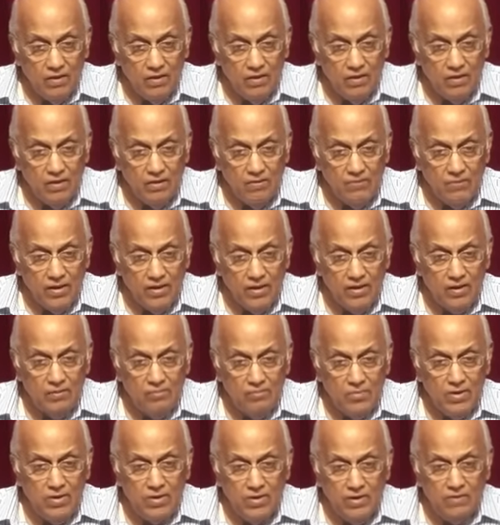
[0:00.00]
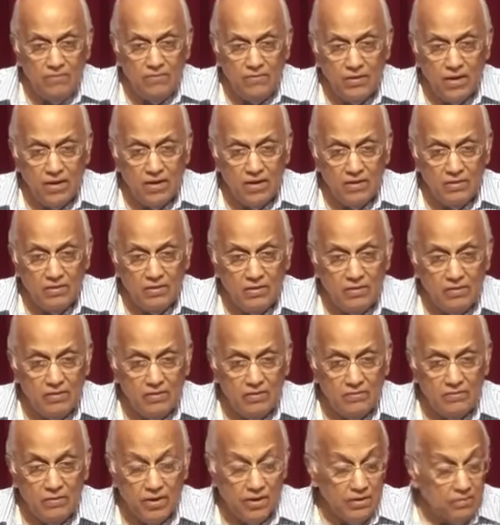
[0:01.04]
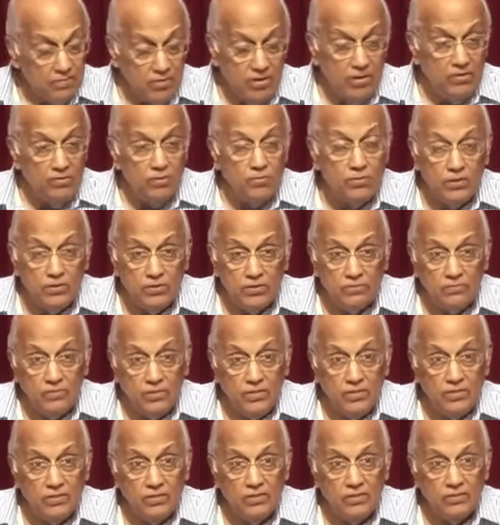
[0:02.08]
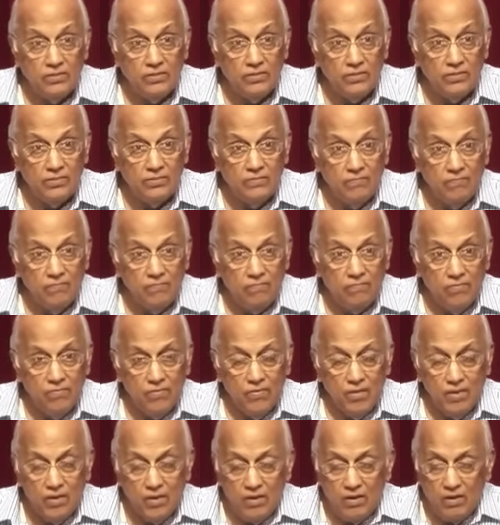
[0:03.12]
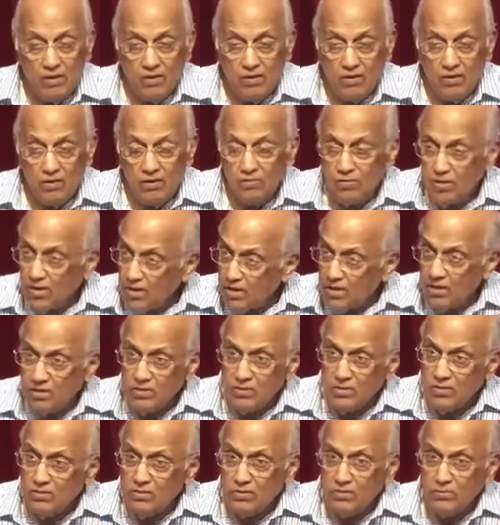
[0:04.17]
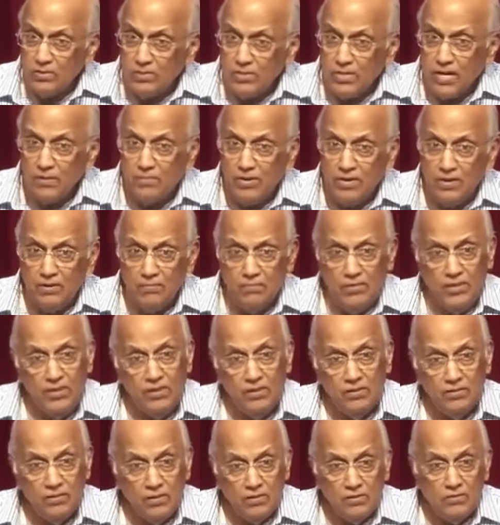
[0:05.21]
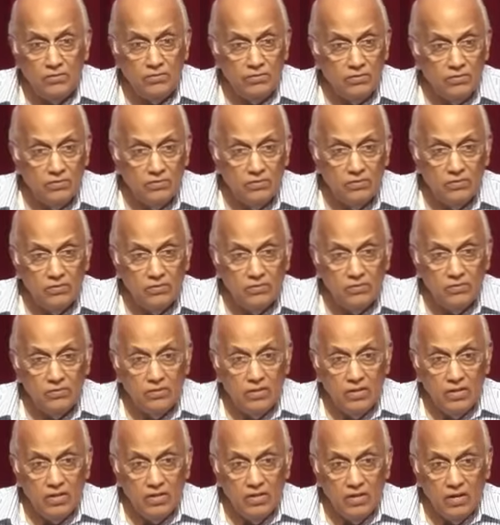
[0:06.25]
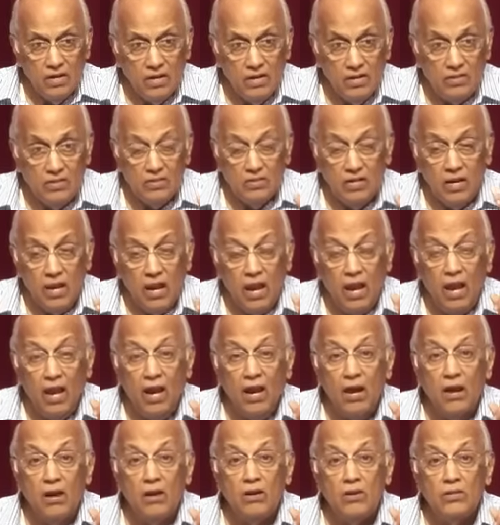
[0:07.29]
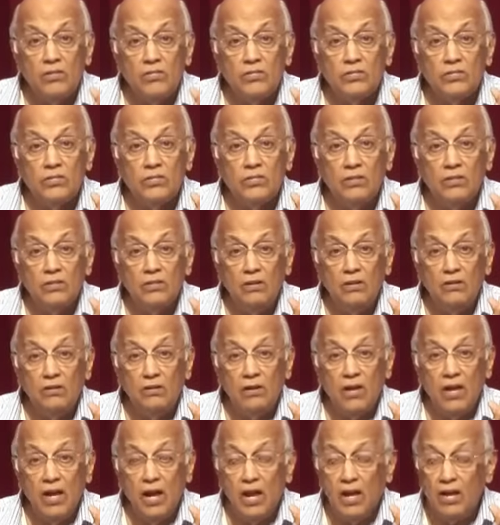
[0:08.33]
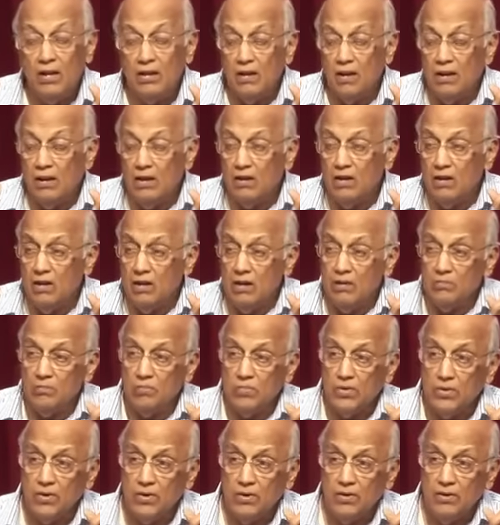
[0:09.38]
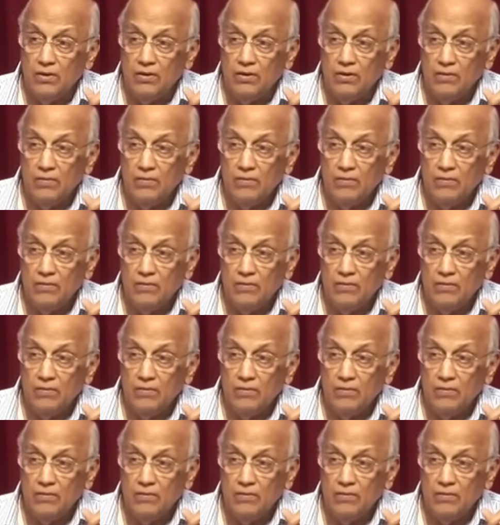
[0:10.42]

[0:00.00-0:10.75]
And if I can believe that, if I can believe the words of Jesus, you think He doesn't know what's happening to me or you? And He said, the hairs on your head are numbered.